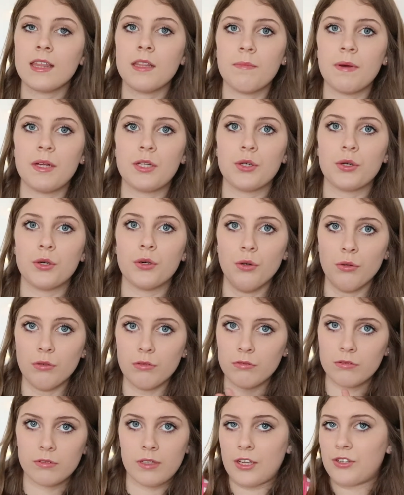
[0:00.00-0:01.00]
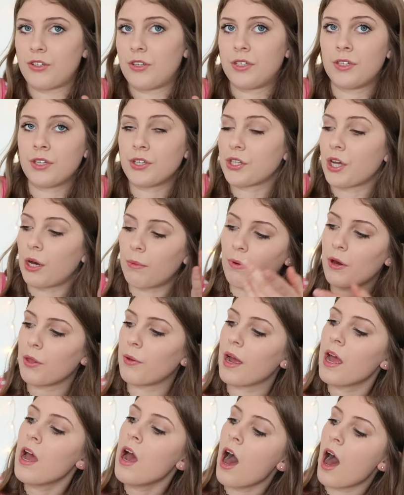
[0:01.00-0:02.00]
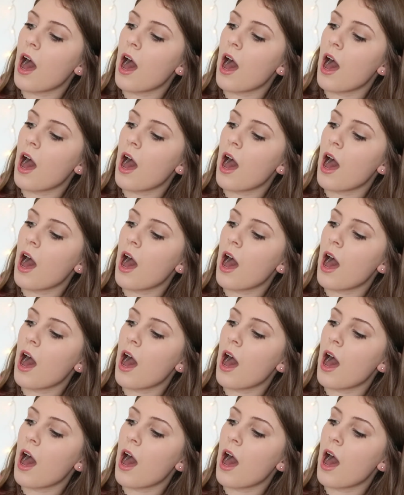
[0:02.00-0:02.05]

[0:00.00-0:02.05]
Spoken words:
the middle. That's just an example, by the way.